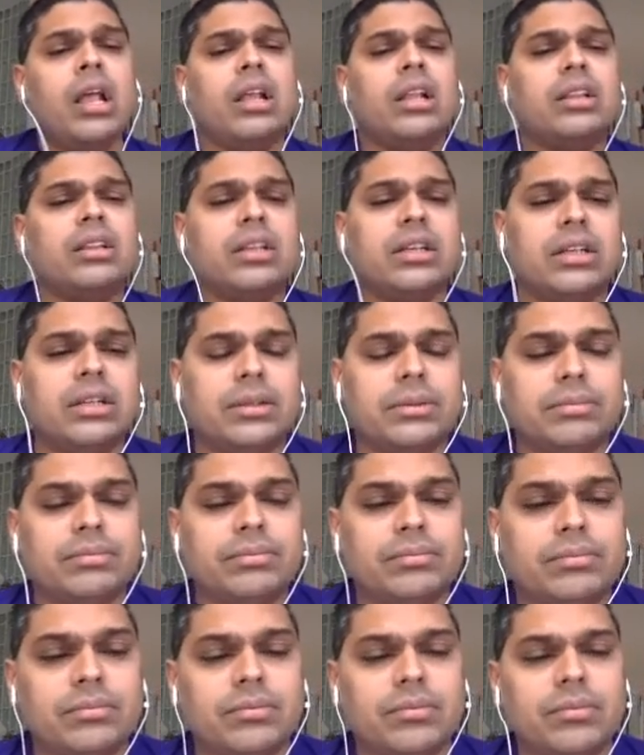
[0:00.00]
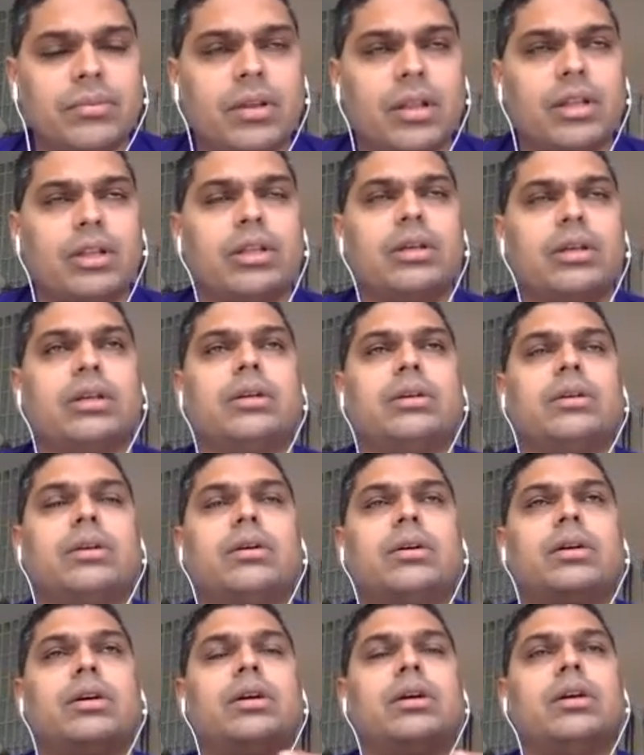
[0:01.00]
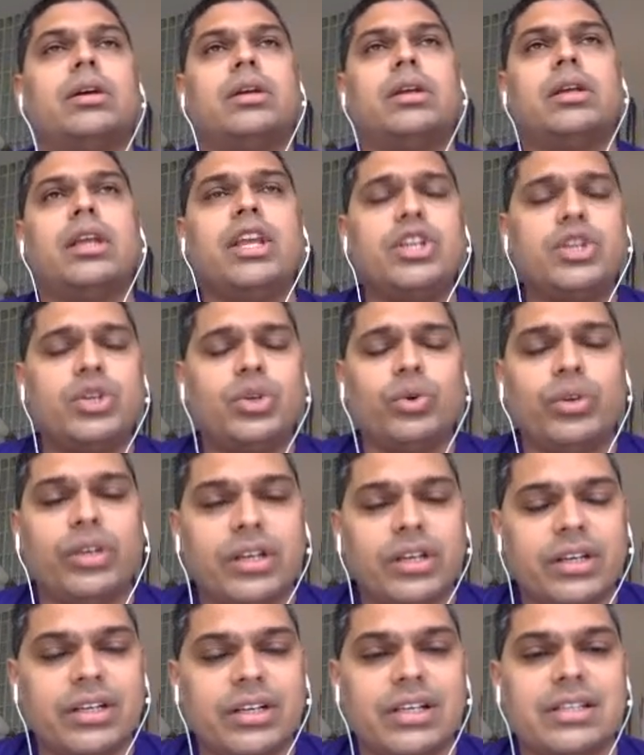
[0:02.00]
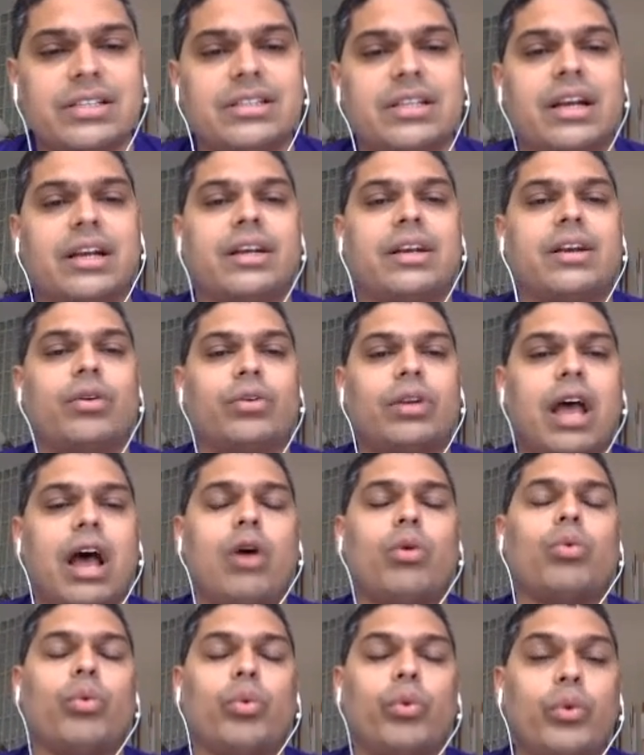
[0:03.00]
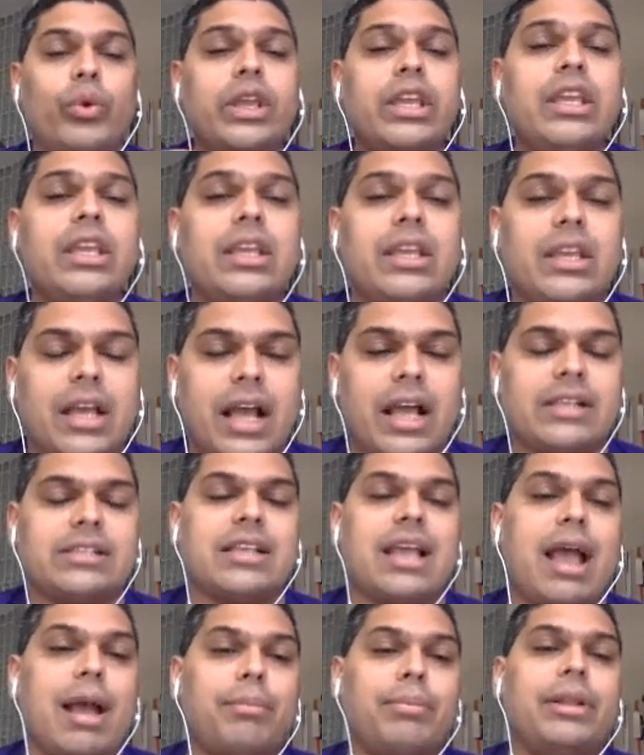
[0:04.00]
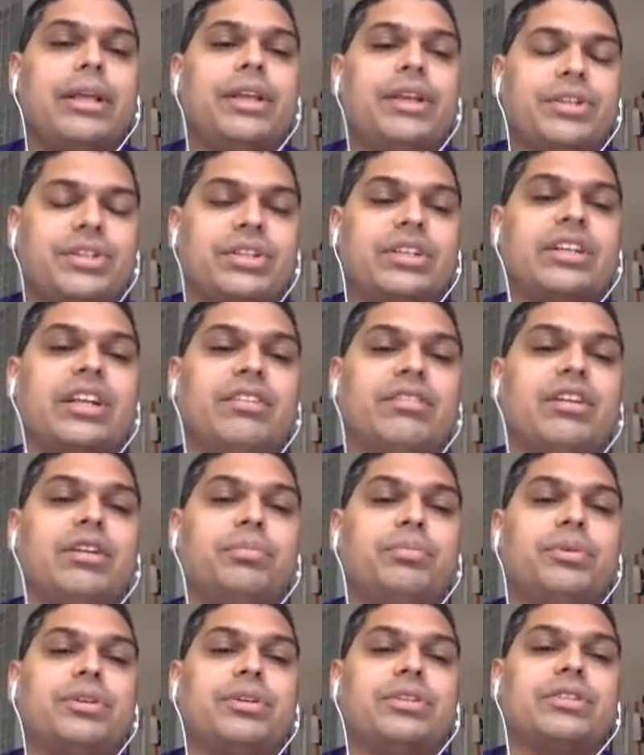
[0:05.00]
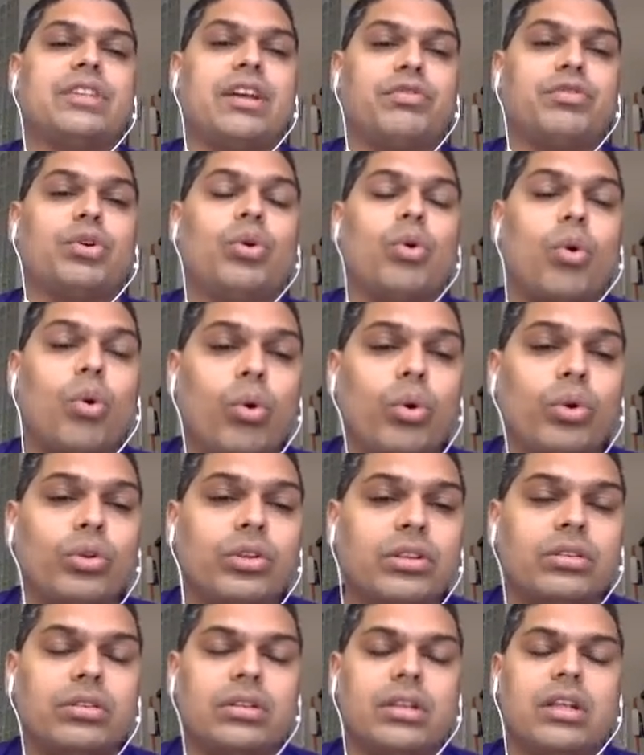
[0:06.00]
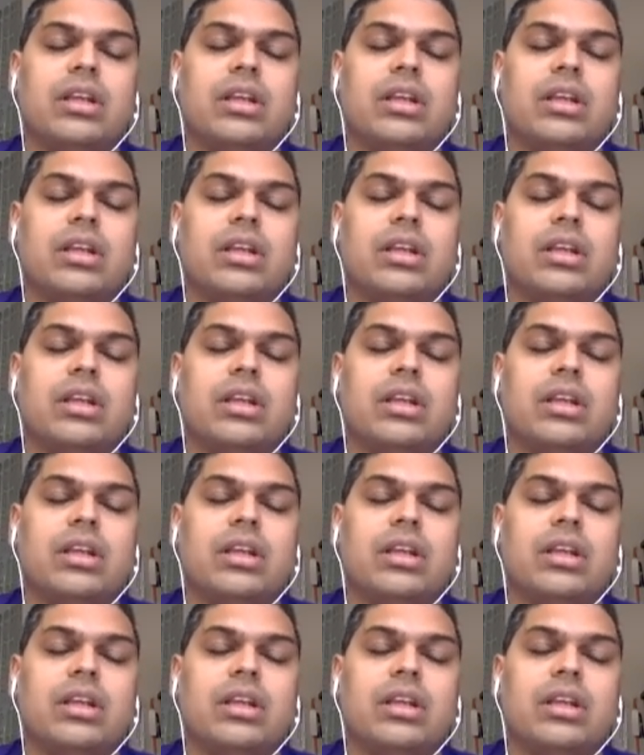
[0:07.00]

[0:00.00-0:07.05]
The, the issue here is that now we as application developers have to own